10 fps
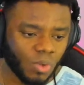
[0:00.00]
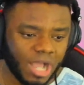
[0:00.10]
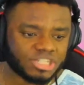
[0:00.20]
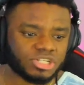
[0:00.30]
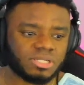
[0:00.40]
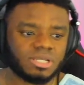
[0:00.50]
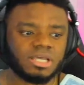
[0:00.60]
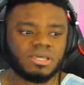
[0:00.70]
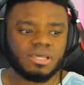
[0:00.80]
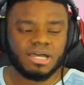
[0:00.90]
for watching.
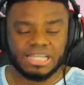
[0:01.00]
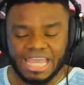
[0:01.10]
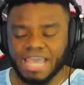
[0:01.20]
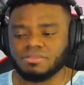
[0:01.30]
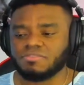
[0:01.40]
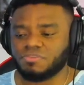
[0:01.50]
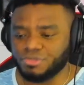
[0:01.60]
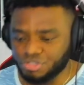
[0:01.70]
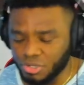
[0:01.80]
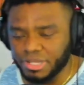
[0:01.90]
Again, if
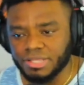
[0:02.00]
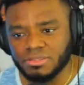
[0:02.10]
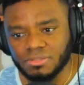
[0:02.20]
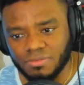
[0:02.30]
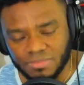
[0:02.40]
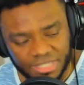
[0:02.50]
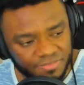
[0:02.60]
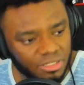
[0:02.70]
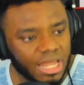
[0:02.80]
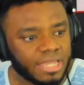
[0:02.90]
you enjoyed it, uh,
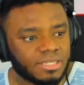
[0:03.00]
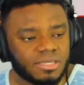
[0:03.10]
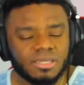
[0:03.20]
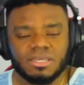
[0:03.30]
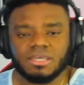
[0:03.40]
leave a like,